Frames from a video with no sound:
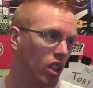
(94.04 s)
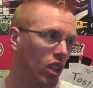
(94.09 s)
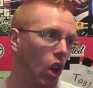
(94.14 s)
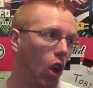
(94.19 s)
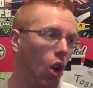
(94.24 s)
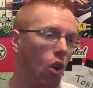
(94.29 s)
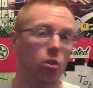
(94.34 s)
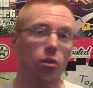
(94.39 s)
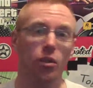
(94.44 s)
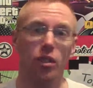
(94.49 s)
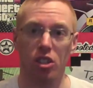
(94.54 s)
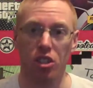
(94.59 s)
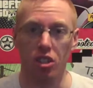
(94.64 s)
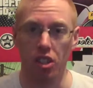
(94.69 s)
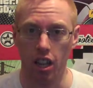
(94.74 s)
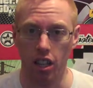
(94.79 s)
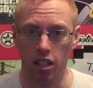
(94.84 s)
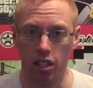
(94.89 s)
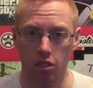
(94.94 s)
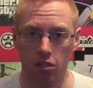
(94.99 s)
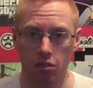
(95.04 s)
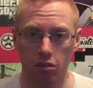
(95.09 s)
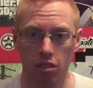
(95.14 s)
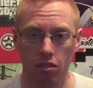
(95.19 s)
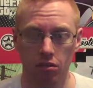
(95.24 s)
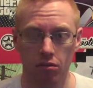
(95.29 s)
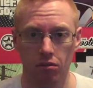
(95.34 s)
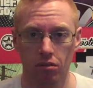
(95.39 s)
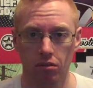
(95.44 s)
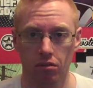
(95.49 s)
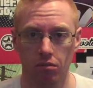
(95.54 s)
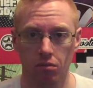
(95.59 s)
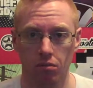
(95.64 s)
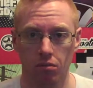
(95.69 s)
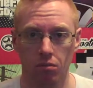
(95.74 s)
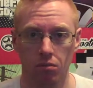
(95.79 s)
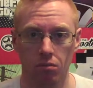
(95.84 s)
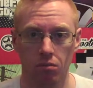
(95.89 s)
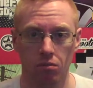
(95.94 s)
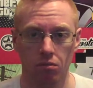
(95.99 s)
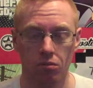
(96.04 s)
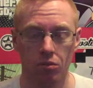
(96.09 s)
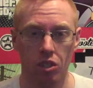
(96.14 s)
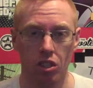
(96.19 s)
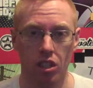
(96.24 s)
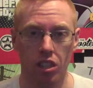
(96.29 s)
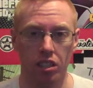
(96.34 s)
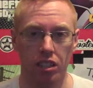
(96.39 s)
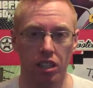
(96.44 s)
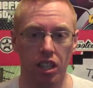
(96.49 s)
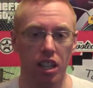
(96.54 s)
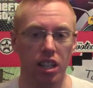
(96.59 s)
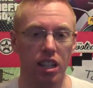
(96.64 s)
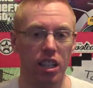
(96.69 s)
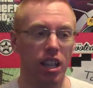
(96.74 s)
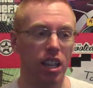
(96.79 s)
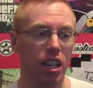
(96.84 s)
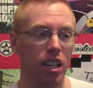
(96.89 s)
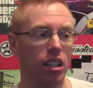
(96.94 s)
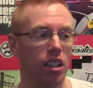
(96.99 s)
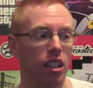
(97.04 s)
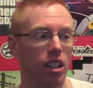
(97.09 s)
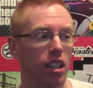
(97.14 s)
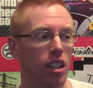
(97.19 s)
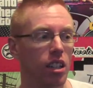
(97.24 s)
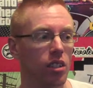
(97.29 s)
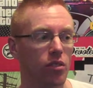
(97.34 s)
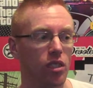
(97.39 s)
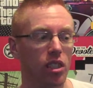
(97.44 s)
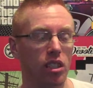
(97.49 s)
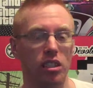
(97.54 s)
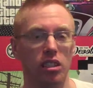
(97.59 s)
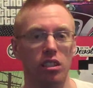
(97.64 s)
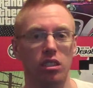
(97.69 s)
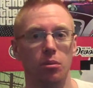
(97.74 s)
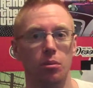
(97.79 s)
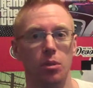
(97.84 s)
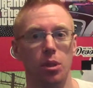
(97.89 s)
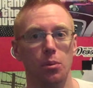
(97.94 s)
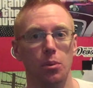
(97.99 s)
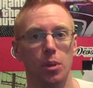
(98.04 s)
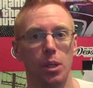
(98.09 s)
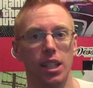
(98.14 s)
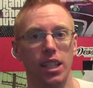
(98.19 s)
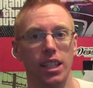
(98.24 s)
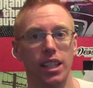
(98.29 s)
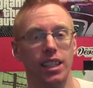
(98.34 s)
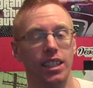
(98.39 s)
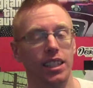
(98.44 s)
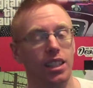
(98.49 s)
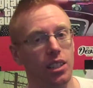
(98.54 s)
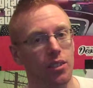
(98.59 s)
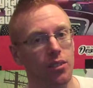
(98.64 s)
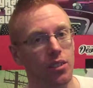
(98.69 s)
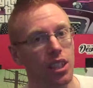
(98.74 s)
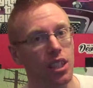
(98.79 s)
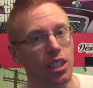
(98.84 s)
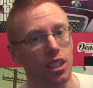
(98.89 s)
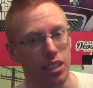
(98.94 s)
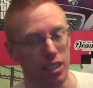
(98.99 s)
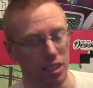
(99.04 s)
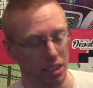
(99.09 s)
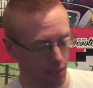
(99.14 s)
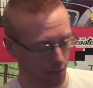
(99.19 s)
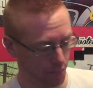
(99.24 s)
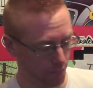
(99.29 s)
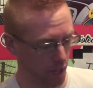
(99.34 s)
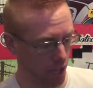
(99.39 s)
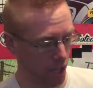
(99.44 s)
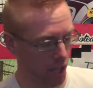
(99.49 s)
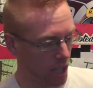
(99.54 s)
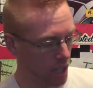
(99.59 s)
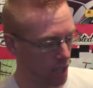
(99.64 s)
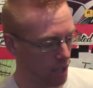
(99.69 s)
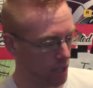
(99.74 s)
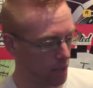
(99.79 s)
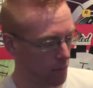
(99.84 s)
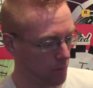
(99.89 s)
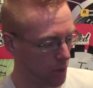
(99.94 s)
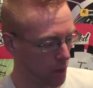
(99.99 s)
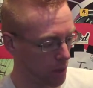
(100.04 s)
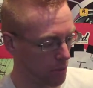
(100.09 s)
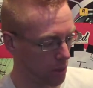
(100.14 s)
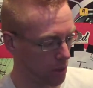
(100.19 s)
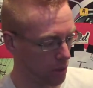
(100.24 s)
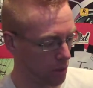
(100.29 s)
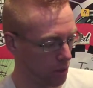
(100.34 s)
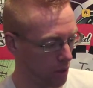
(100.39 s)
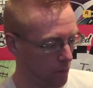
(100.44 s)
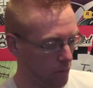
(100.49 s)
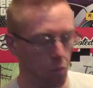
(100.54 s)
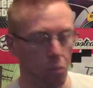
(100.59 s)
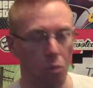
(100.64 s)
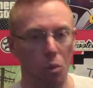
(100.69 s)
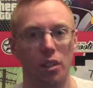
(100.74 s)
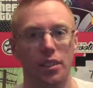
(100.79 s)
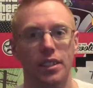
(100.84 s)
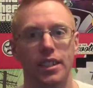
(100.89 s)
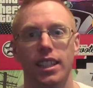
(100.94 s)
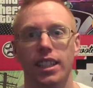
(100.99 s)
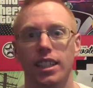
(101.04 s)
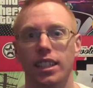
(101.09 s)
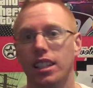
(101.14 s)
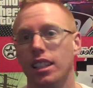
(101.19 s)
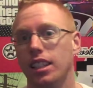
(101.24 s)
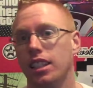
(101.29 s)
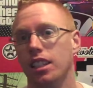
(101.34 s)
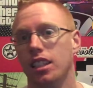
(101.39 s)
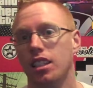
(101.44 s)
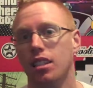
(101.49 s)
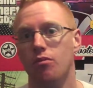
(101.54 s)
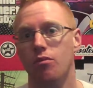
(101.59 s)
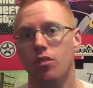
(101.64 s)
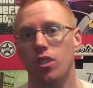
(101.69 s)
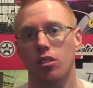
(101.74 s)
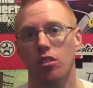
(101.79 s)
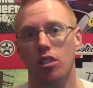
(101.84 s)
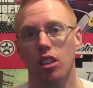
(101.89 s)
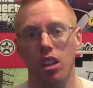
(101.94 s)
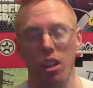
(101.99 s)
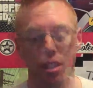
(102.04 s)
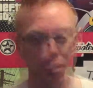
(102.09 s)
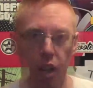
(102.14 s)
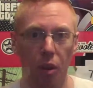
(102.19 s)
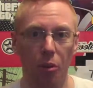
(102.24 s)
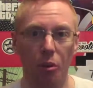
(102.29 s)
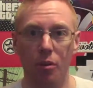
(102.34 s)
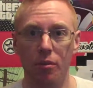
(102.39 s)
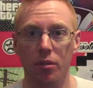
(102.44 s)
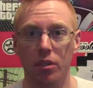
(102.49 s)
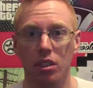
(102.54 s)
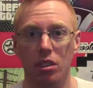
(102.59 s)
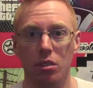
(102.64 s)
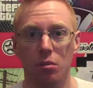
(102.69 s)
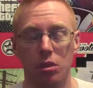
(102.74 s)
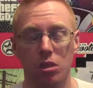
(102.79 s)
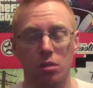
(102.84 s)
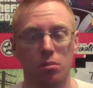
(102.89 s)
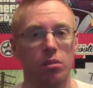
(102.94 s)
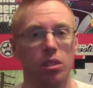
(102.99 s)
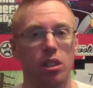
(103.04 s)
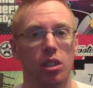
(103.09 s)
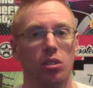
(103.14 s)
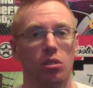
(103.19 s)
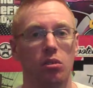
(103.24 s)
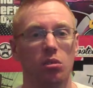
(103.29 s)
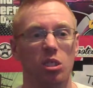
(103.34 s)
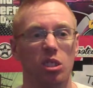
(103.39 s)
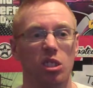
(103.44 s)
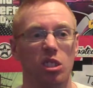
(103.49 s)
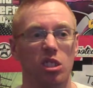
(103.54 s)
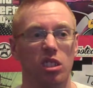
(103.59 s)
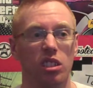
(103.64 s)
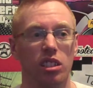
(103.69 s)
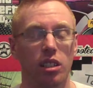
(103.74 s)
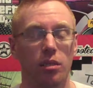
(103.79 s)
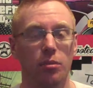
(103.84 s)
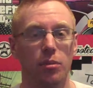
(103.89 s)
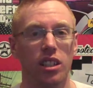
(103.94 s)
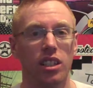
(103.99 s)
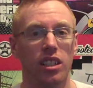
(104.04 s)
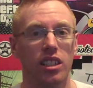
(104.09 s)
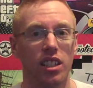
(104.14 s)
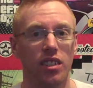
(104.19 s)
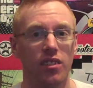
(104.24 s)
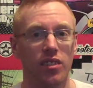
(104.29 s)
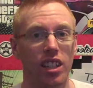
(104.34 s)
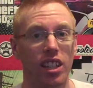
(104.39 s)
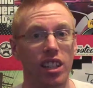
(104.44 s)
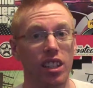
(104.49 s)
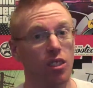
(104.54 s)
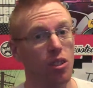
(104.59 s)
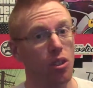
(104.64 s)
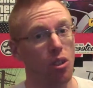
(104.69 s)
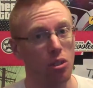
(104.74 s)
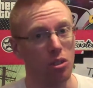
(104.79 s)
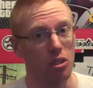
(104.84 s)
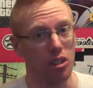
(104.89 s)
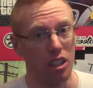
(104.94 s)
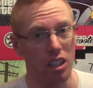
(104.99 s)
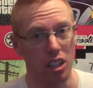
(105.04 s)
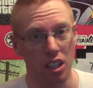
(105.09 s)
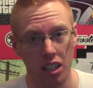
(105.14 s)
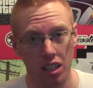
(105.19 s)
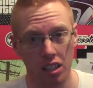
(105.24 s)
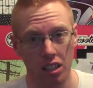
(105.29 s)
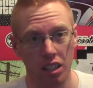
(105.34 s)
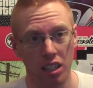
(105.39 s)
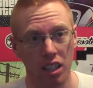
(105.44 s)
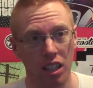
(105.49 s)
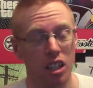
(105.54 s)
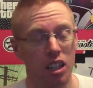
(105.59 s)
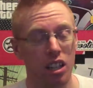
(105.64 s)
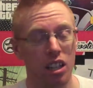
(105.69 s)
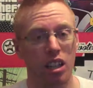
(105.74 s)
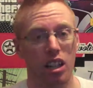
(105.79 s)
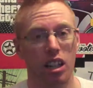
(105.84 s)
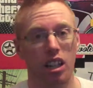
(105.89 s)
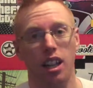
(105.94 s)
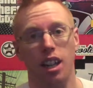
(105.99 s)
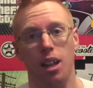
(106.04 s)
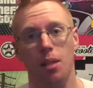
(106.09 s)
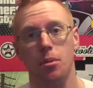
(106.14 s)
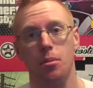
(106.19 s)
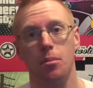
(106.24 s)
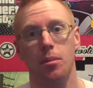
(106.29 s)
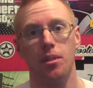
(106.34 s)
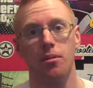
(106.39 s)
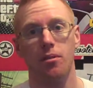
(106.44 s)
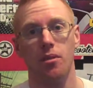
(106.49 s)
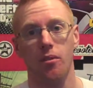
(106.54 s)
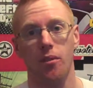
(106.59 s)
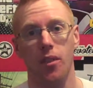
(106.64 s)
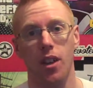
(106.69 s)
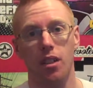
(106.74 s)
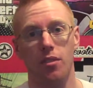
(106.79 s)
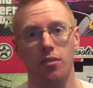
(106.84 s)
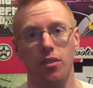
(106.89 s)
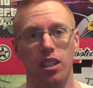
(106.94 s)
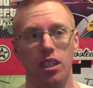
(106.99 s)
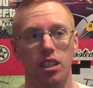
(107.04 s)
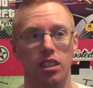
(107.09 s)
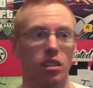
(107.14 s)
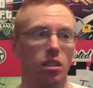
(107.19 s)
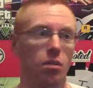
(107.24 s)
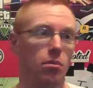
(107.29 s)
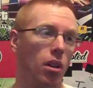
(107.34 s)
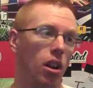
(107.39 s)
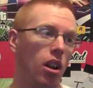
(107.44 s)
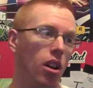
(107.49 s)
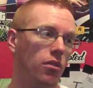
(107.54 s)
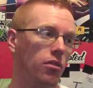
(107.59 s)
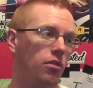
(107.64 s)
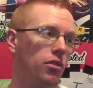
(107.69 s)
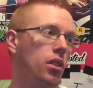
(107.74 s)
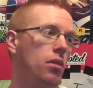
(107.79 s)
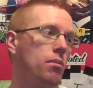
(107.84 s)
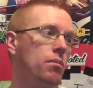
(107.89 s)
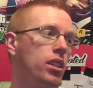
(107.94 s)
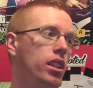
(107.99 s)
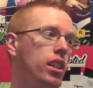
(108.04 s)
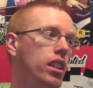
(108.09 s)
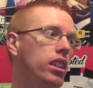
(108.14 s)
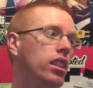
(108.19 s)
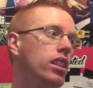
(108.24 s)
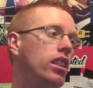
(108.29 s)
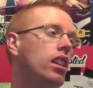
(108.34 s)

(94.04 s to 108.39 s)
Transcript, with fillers: overshadowed, should I say, in recent WWE DVDs, simply because of what he did in real life. However, it was pretty cool to see him in a DVD, not gonna lie. I am a bit of a fan of his, apart from the